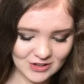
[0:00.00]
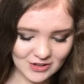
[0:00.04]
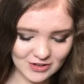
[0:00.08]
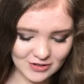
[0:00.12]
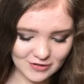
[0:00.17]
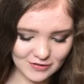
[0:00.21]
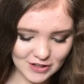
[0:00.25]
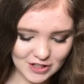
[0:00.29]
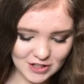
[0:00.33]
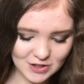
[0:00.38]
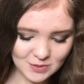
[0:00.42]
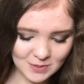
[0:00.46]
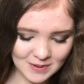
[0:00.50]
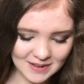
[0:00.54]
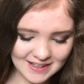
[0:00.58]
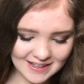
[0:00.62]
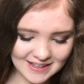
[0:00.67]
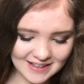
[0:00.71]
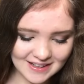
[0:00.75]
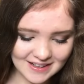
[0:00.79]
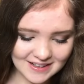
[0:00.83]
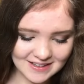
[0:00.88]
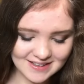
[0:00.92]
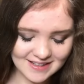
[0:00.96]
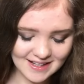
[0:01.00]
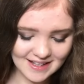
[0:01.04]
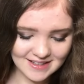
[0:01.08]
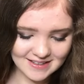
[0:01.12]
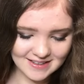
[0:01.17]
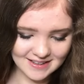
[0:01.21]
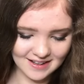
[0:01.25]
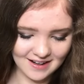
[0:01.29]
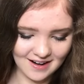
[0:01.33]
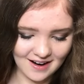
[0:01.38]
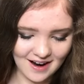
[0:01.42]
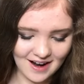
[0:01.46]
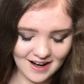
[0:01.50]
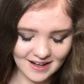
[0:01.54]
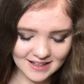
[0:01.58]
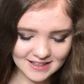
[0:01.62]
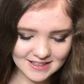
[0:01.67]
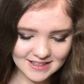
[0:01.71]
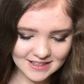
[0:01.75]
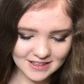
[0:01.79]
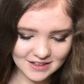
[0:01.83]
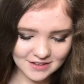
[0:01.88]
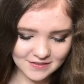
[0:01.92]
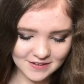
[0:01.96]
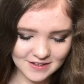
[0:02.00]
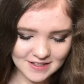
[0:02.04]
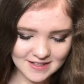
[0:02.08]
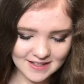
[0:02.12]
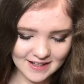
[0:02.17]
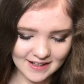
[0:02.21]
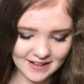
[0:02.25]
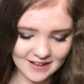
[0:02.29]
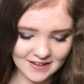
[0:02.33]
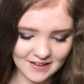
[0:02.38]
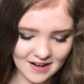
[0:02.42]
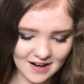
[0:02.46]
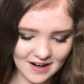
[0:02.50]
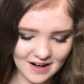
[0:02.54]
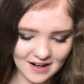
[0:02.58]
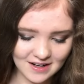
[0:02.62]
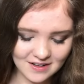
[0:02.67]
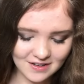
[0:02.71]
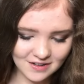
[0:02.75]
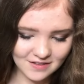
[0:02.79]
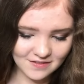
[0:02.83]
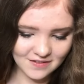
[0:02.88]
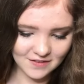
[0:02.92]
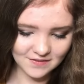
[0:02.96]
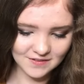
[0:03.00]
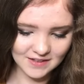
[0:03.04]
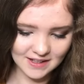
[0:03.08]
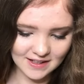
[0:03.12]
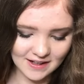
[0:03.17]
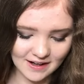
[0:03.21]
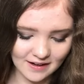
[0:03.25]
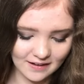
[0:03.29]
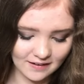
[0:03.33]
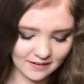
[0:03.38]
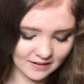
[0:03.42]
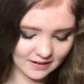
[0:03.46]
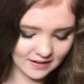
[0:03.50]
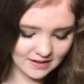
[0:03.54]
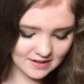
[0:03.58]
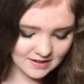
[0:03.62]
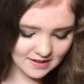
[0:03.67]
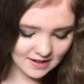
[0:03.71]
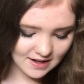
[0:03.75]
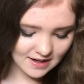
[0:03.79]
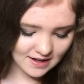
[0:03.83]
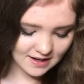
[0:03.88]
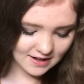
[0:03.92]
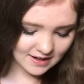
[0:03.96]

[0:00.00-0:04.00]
So the first one here says cockatiel for sale, $150.